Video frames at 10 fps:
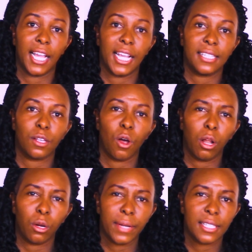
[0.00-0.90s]
it's
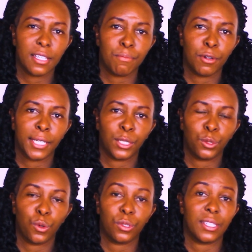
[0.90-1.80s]
always important to
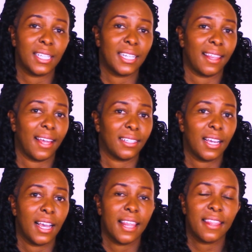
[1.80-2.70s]
consider that
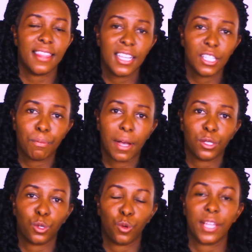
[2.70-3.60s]
this
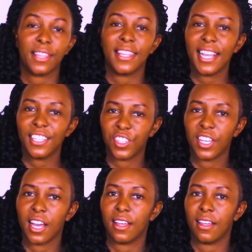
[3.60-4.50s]
person, when they
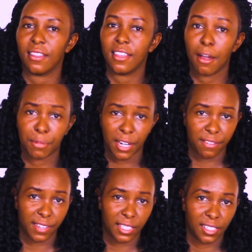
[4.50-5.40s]
share their
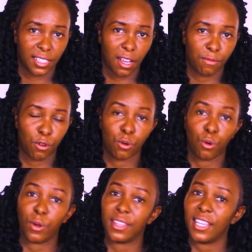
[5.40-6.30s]
private stuff or
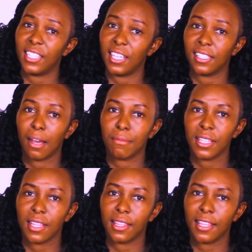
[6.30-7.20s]
when they share
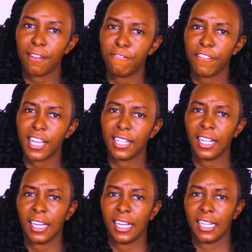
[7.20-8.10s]
something that they feel
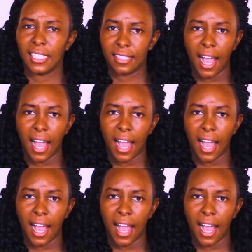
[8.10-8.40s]
it's